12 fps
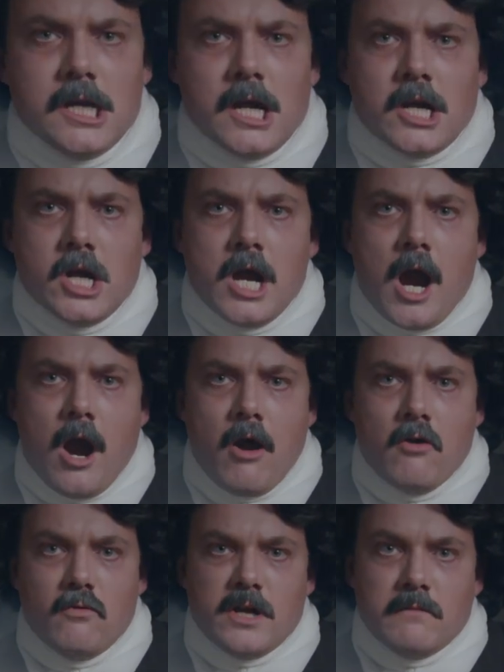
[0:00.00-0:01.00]
And
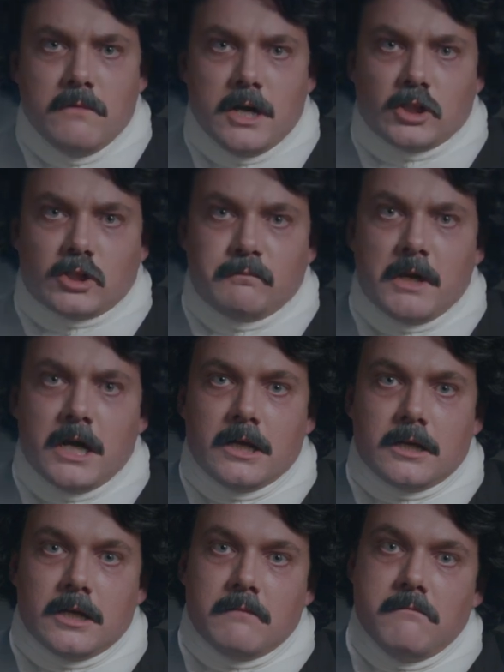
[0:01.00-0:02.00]
now we must pay
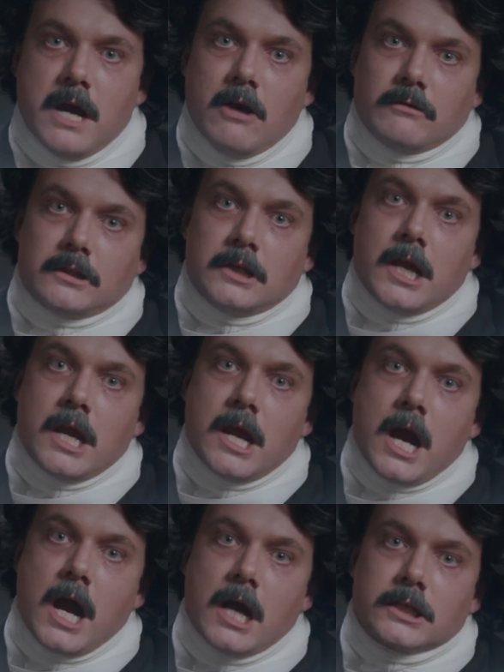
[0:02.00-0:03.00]
the amount they
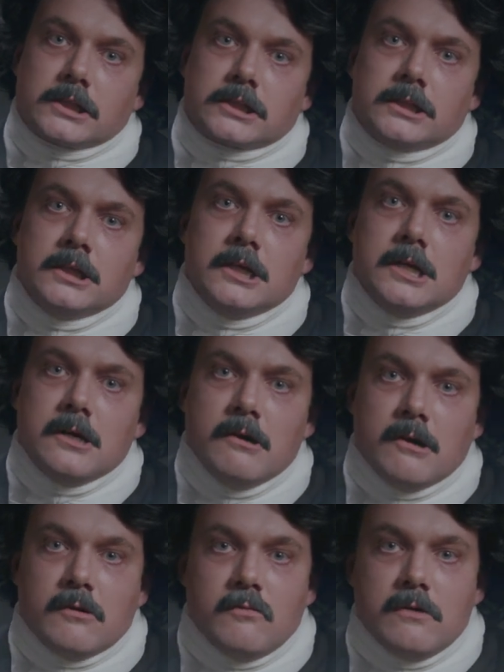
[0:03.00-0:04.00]
ask
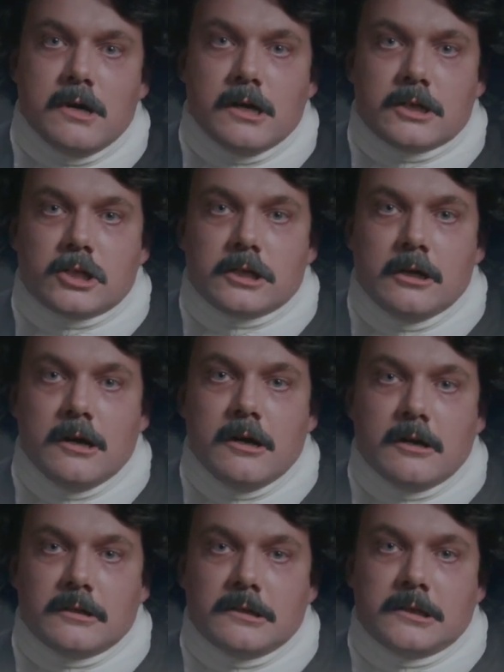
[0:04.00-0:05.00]
or watch
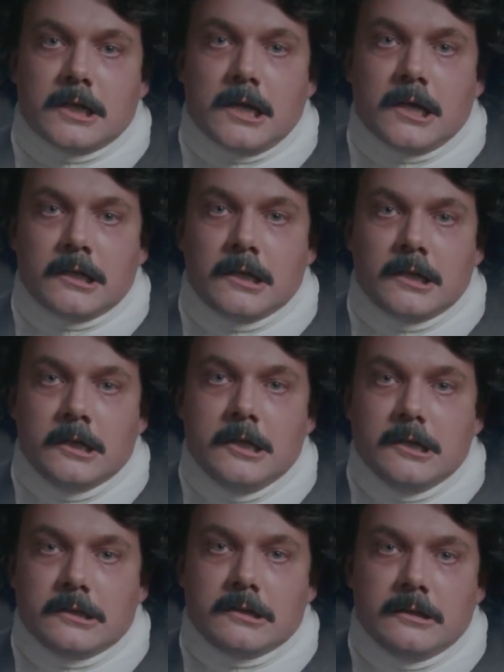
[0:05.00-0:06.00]
our data
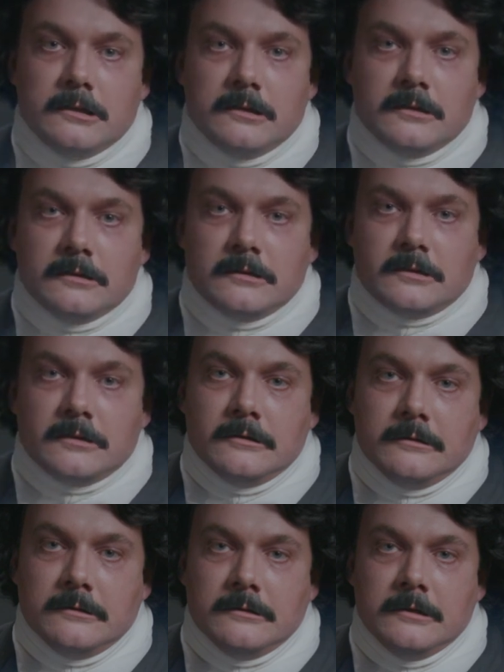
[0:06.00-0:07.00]
turn
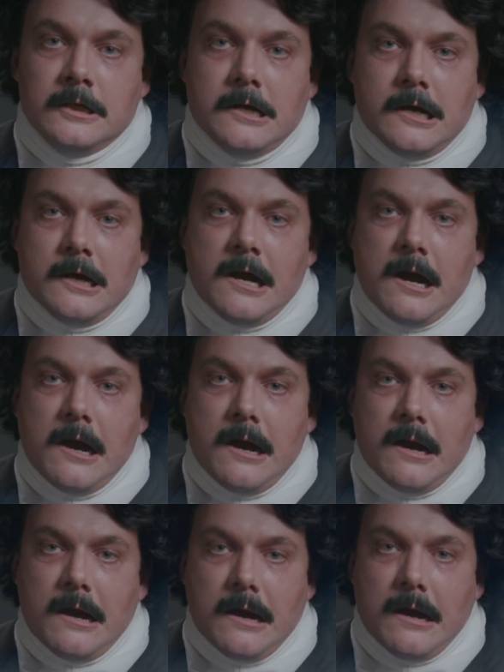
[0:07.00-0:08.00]
to
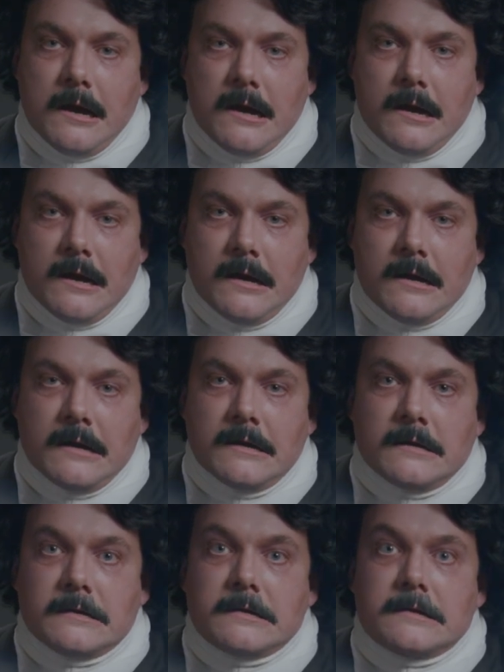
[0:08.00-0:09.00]

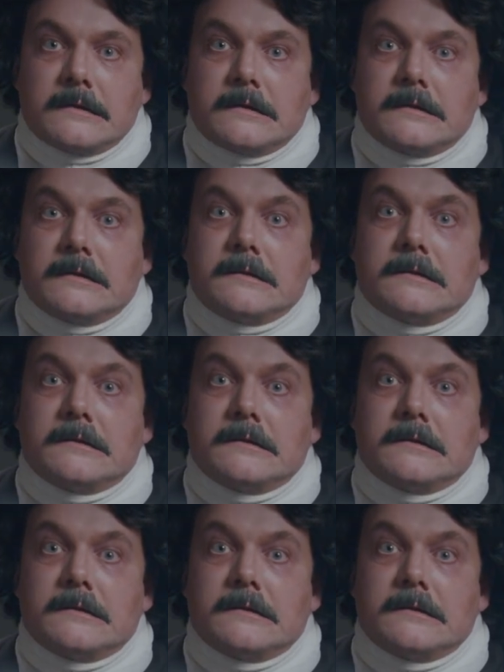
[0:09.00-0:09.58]
ash.